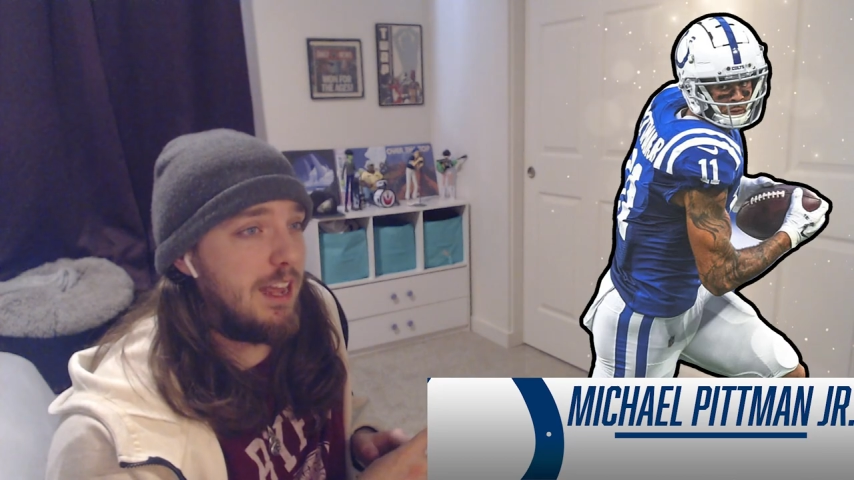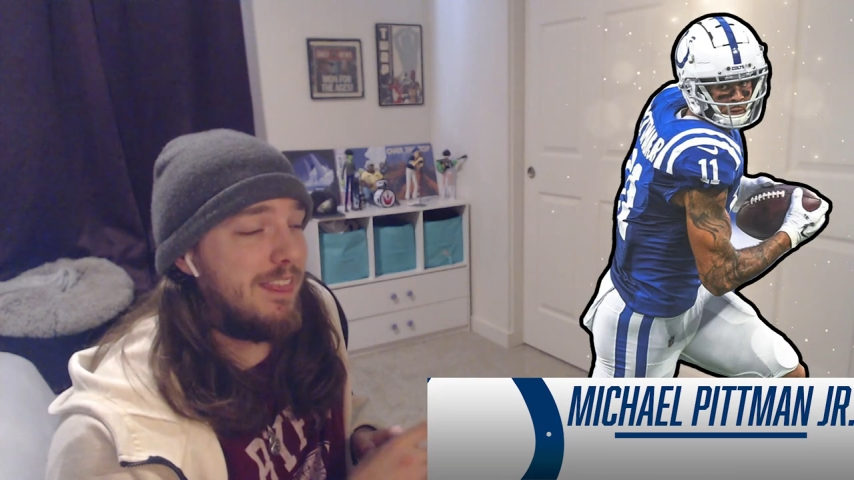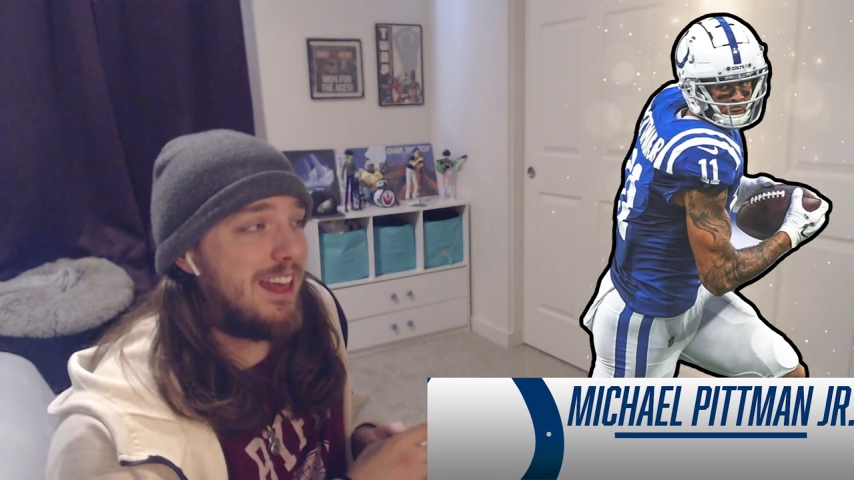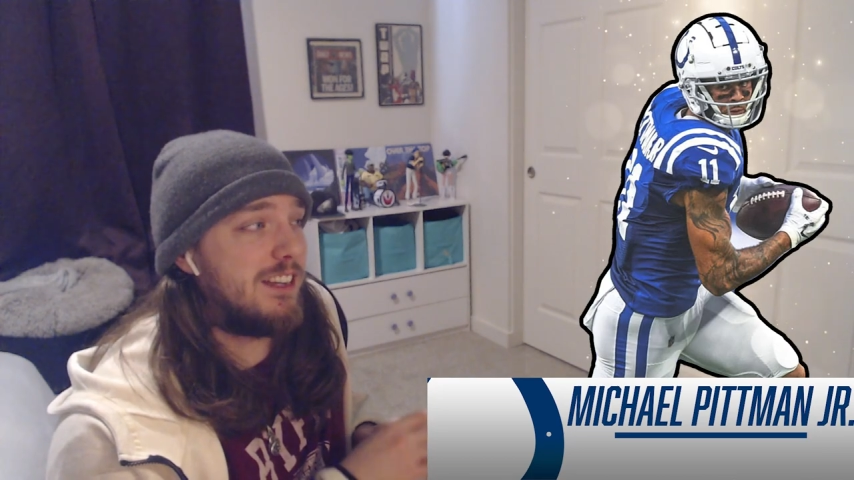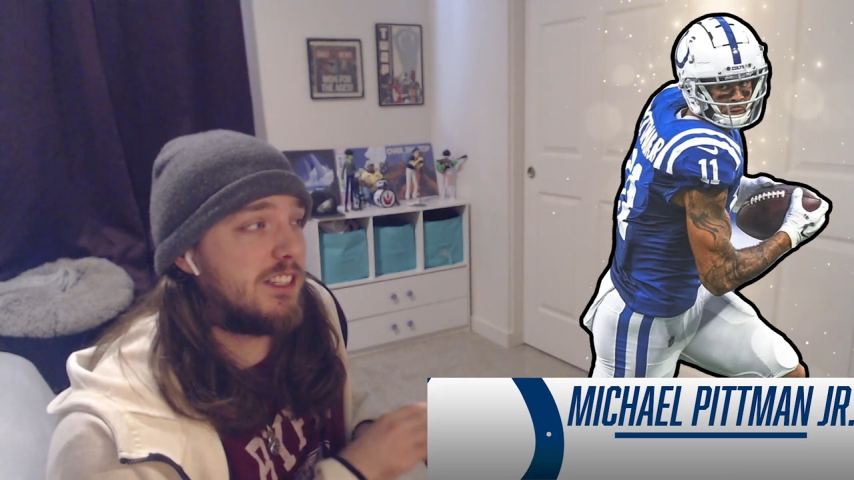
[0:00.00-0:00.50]

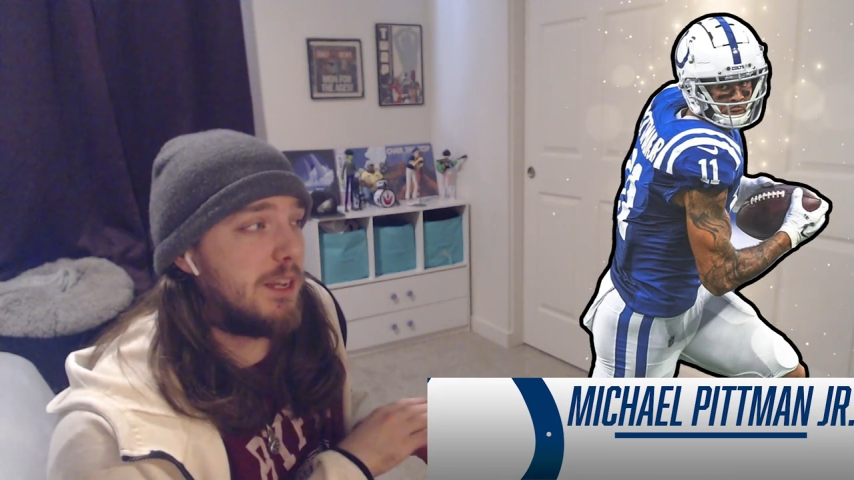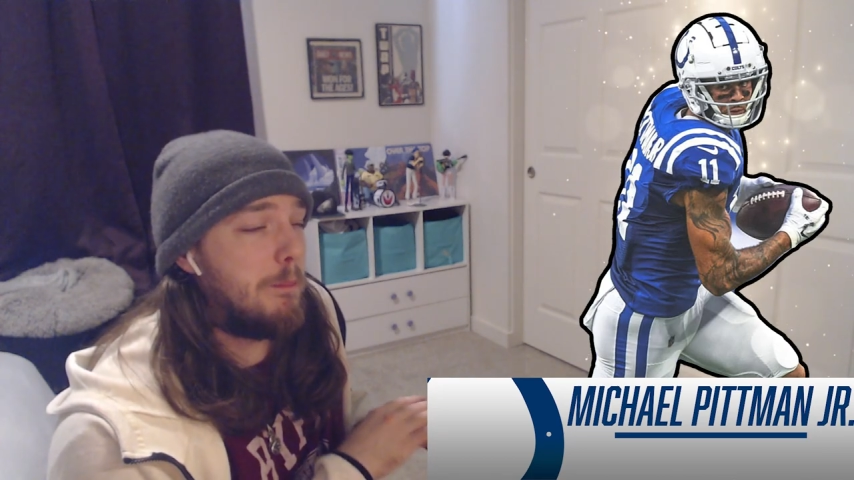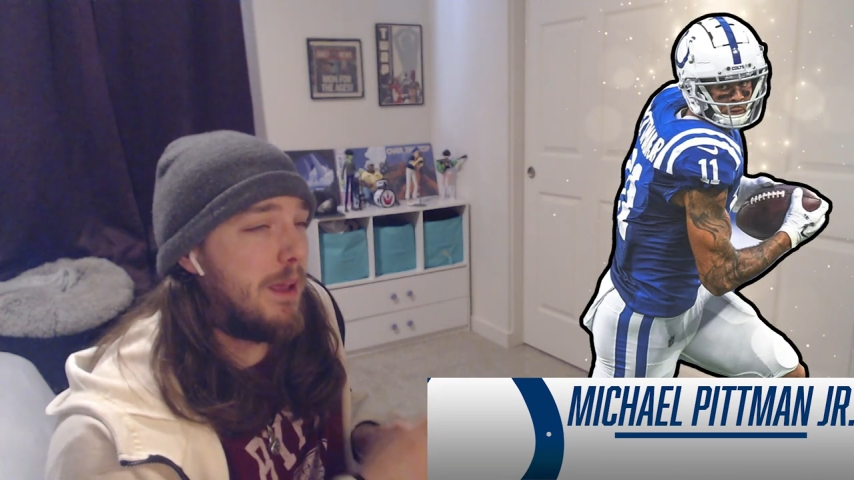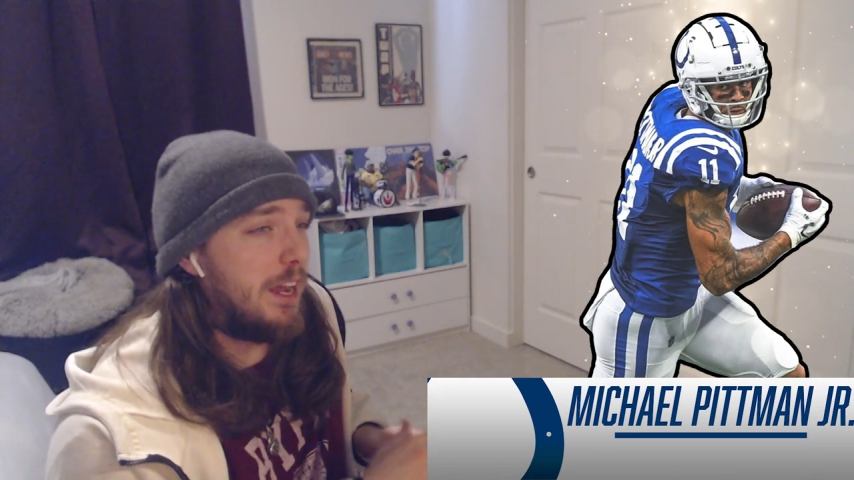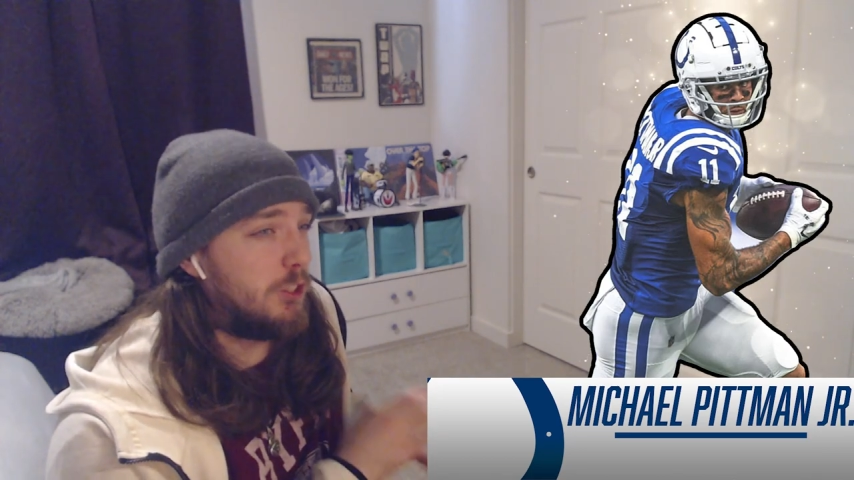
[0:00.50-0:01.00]
And that is a
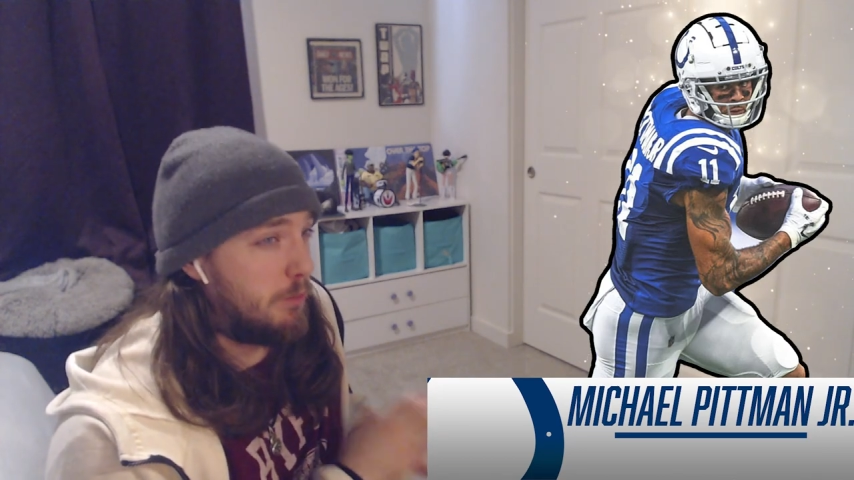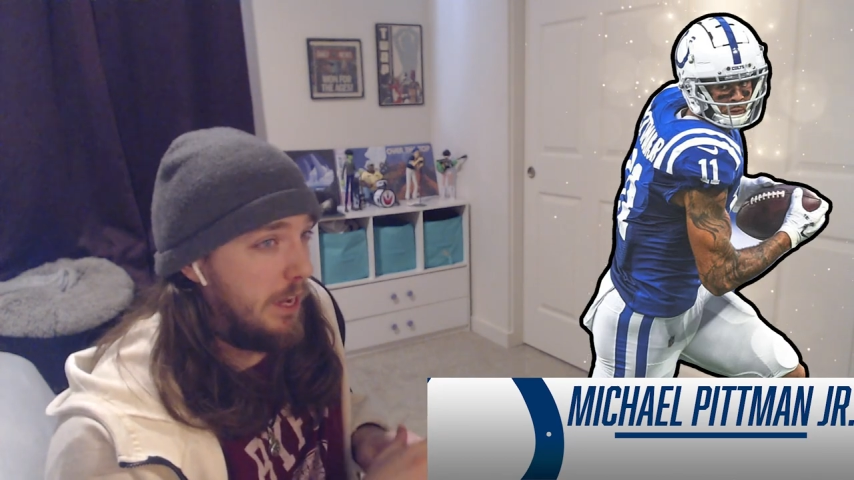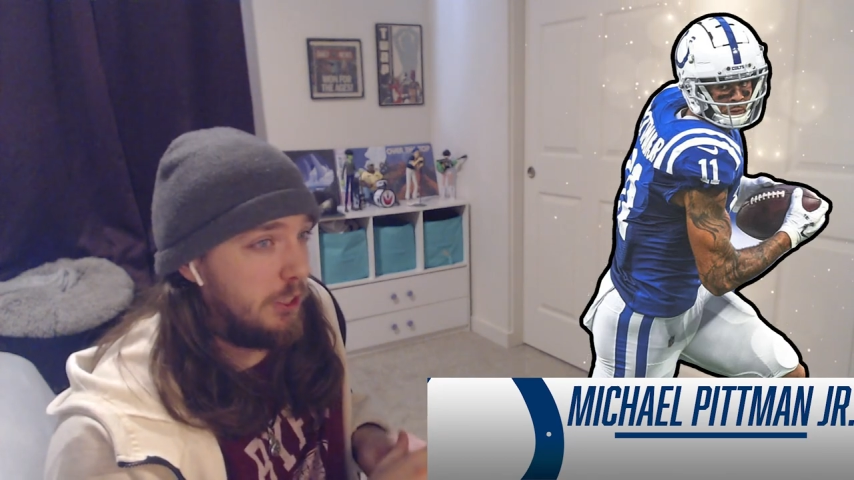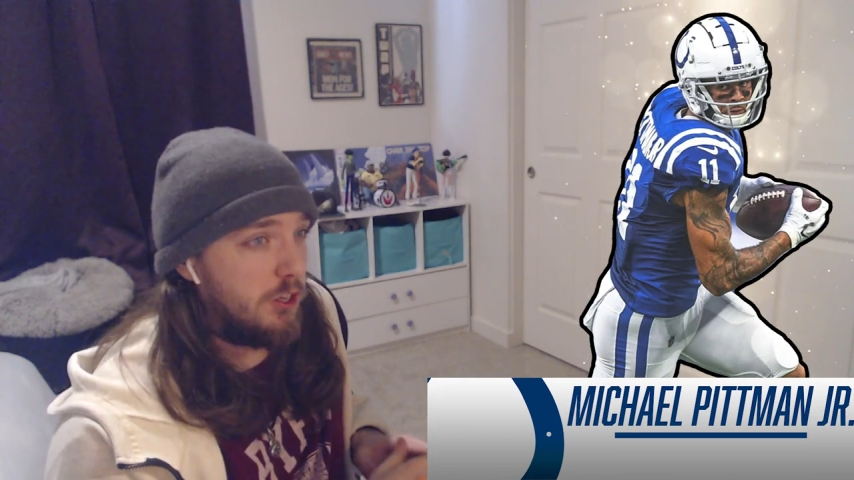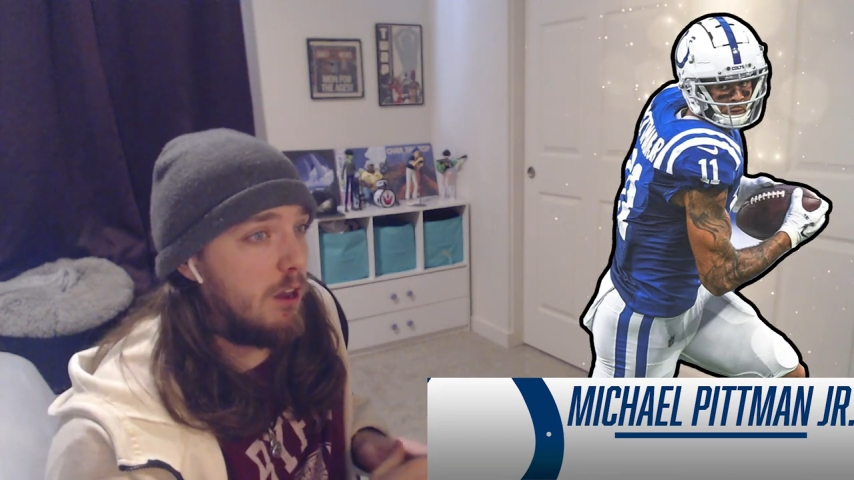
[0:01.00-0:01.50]
major, major